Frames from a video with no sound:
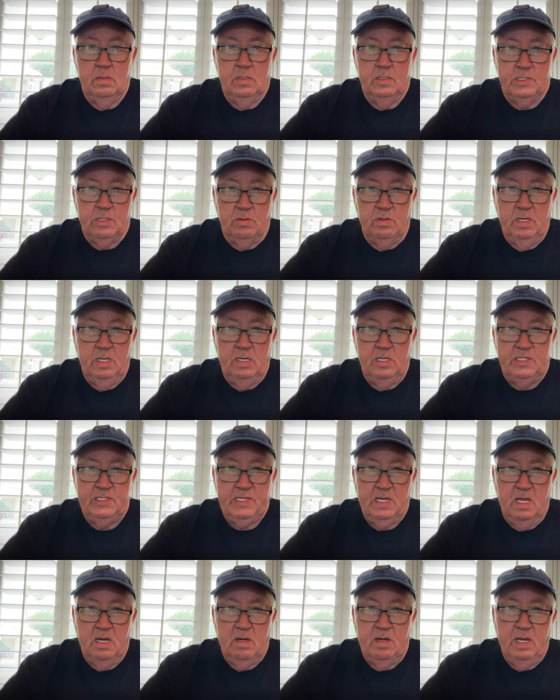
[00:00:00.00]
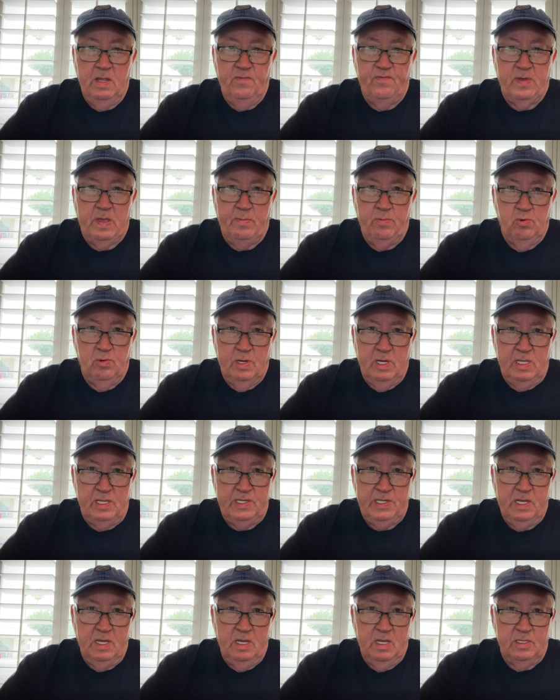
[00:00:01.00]
So it is Saturday, February the
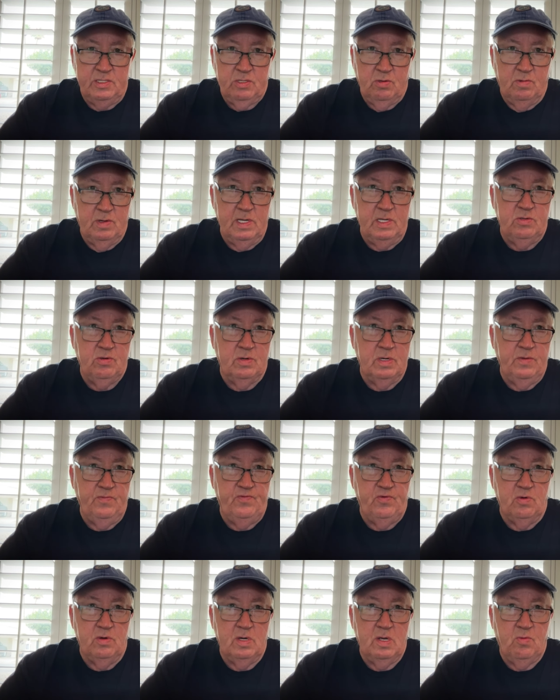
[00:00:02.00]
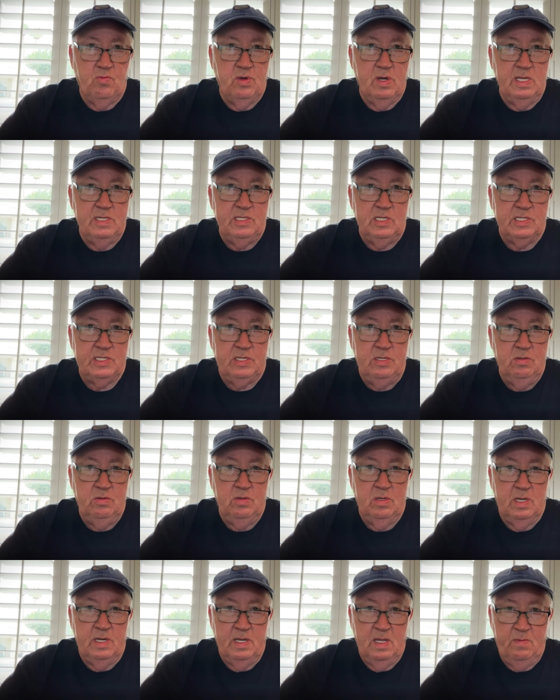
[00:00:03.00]
10th, 2024. I want to just
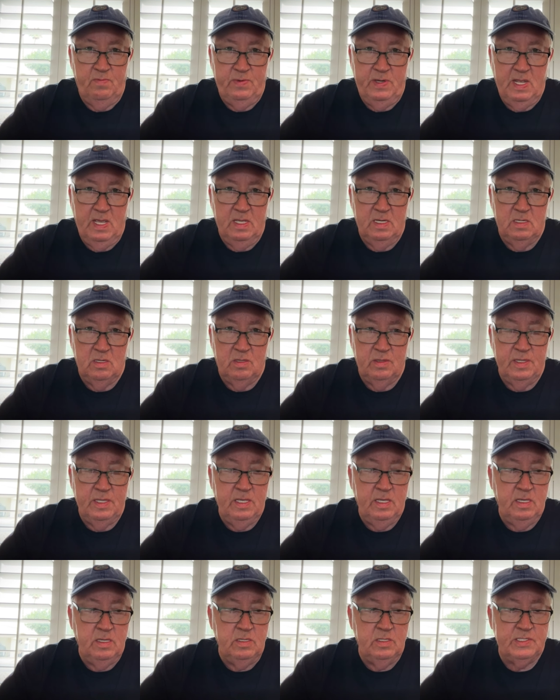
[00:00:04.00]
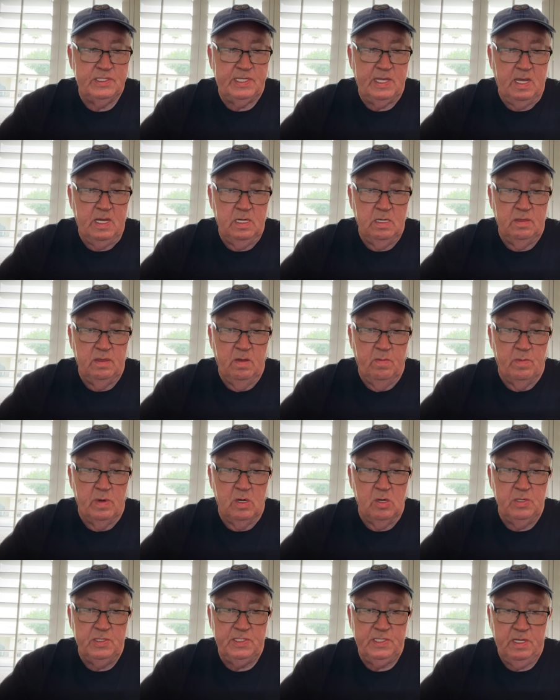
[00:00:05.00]
do an update on the state of the
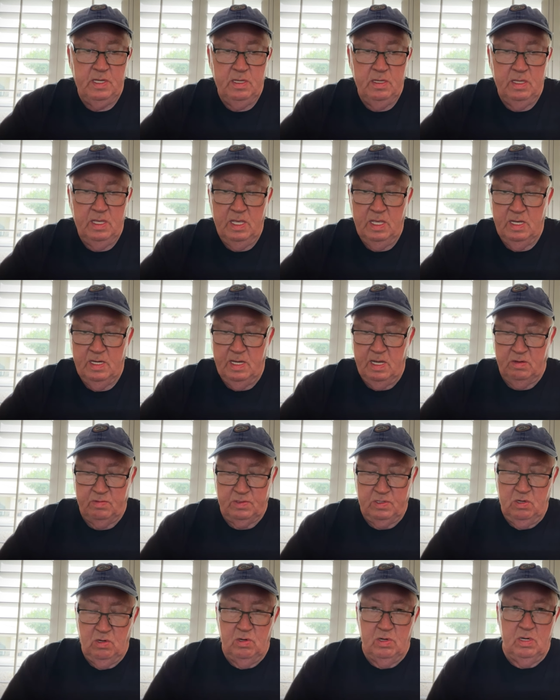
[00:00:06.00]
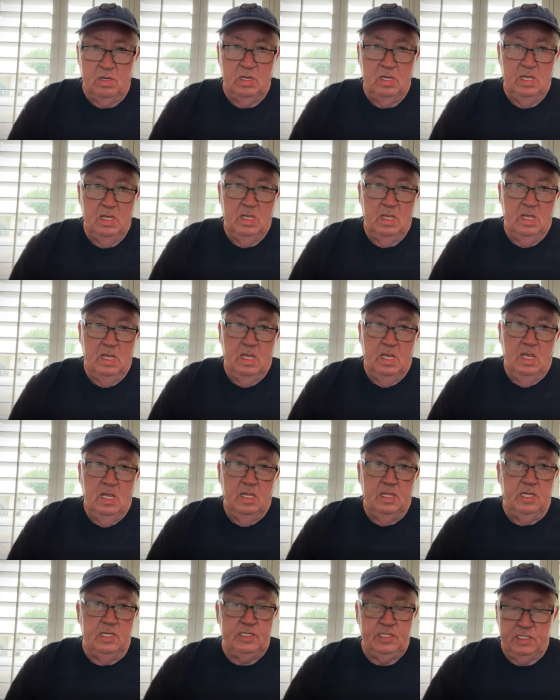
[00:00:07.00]
emergency in Ecuador.
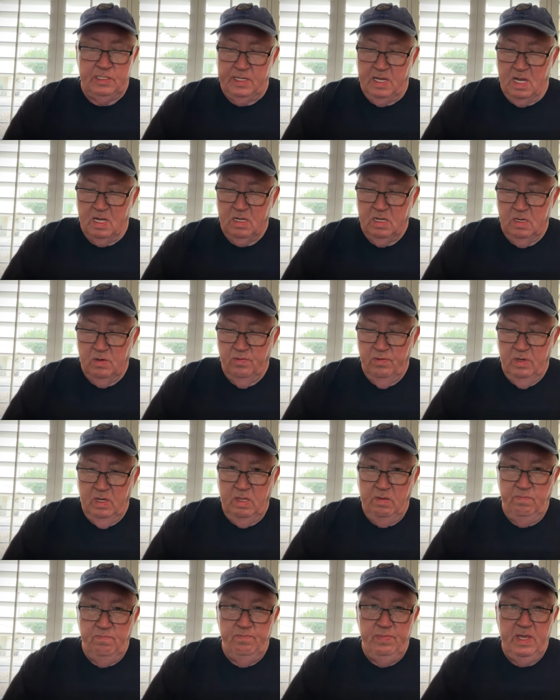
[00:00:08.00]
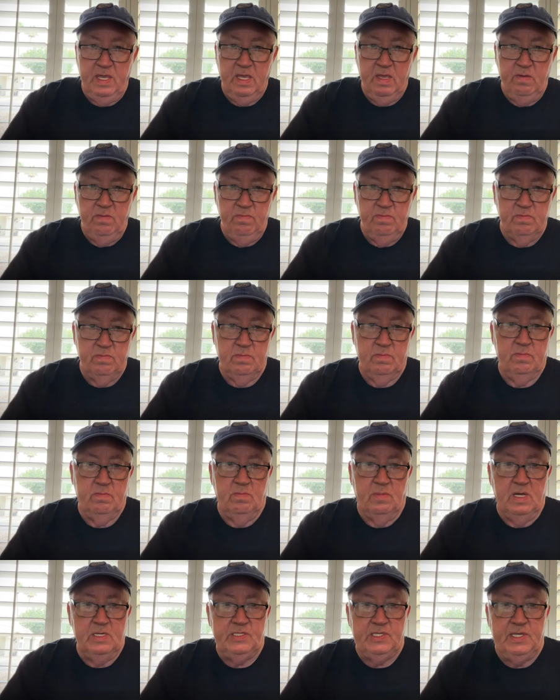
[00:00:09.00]
This is not going to really be
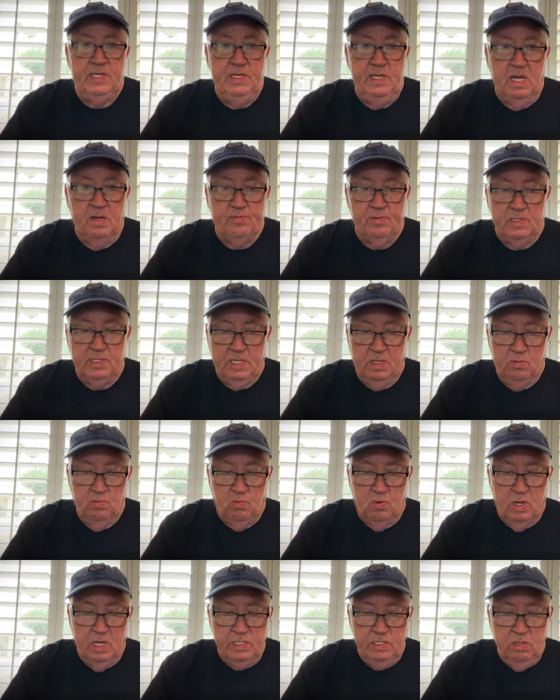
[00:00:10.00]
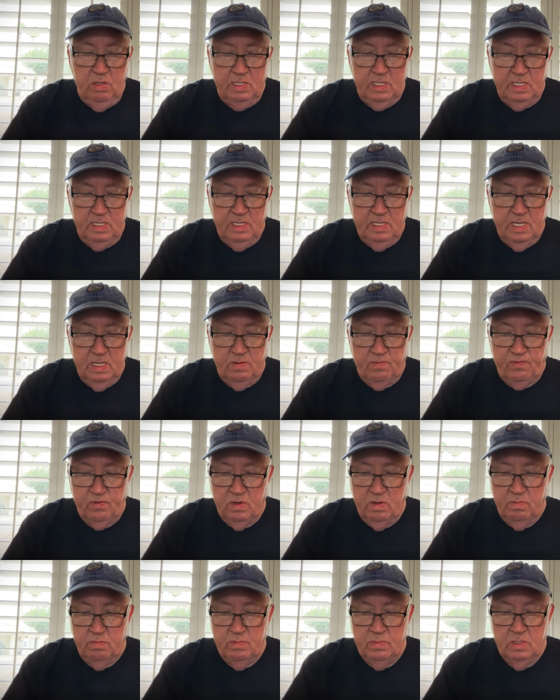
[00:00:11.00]
much different than what you can get
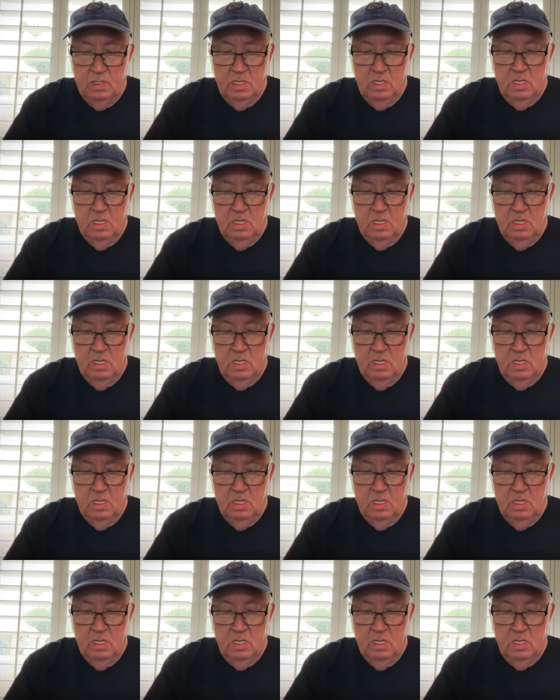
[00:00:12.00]
from